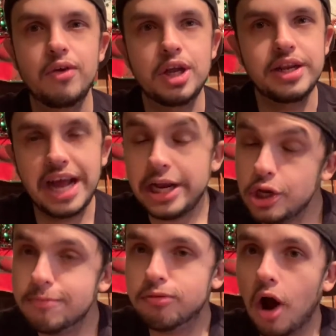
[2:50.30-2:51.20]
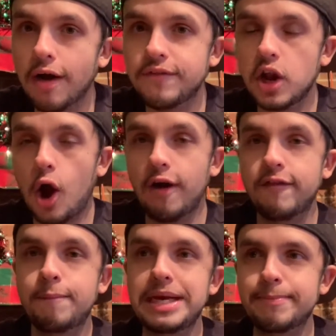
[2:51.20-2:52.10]
They do profit off
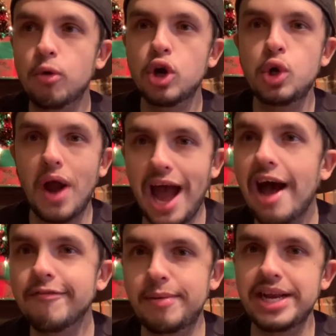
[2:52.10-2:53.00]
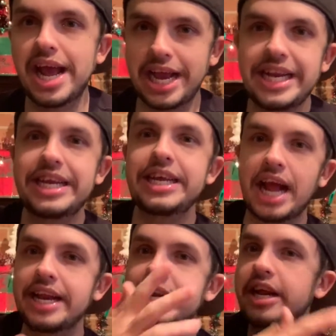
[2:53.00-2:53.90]
of people who have been 18,
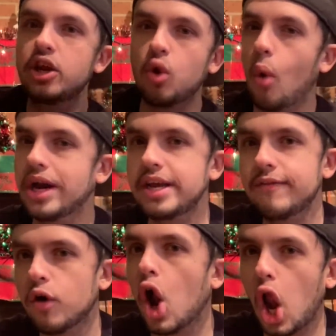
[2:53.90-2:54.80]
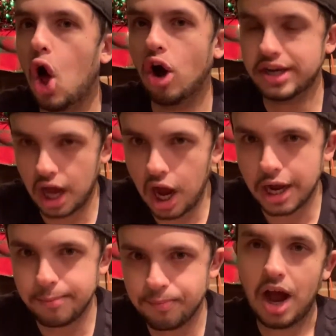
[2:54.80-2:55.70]
19, and 20 for a long
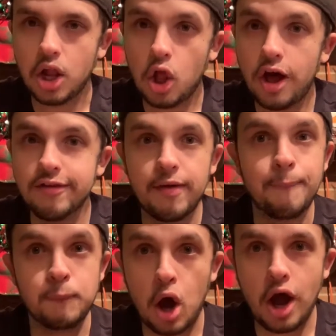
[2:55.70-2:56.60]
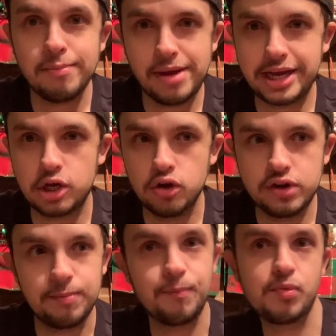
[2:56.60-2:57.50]
time. A lot of mod makers,
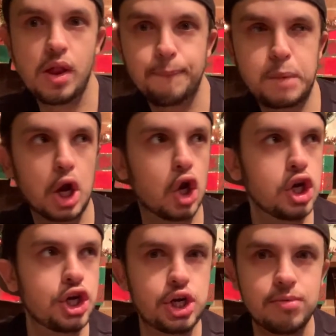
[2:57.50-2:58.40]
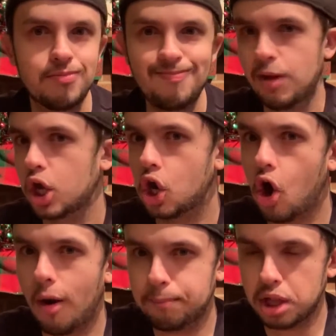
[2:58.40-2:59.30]
Purge,
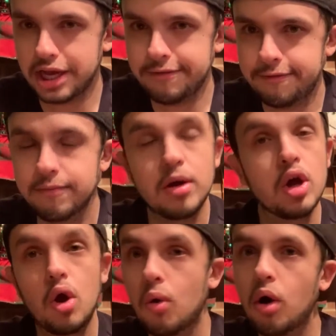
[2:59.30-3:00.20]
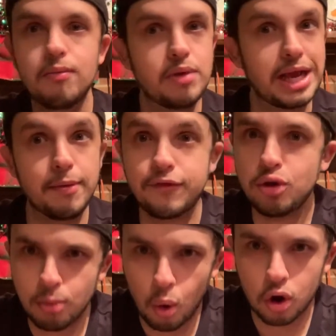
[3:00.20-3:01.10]
Comp Life, name a few
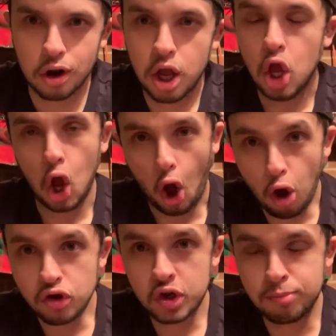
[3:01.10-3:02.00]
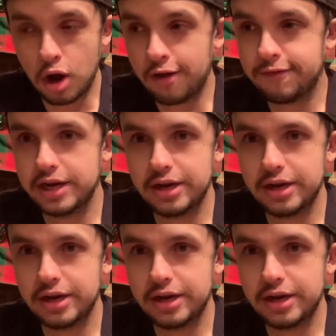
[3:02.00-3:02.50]
more, also profited